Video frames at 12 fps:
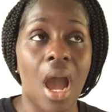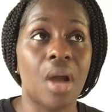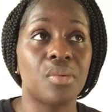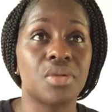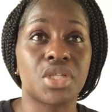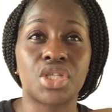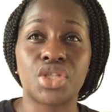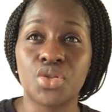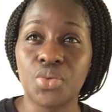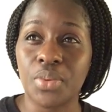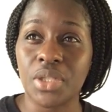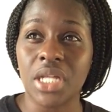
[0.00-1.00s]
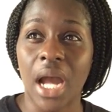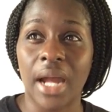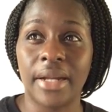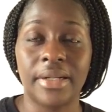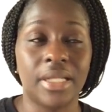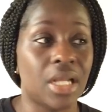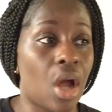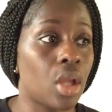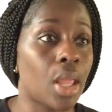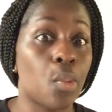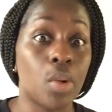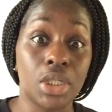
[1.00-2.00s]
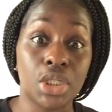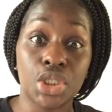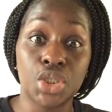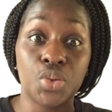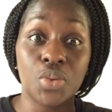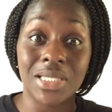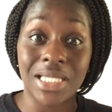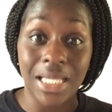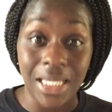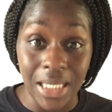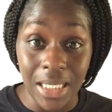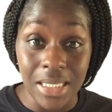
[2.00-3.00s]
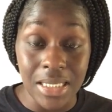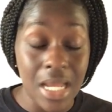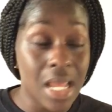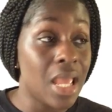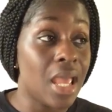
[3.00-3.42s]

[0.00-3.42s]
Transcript: I was super tired, and all I wanted to do was eat,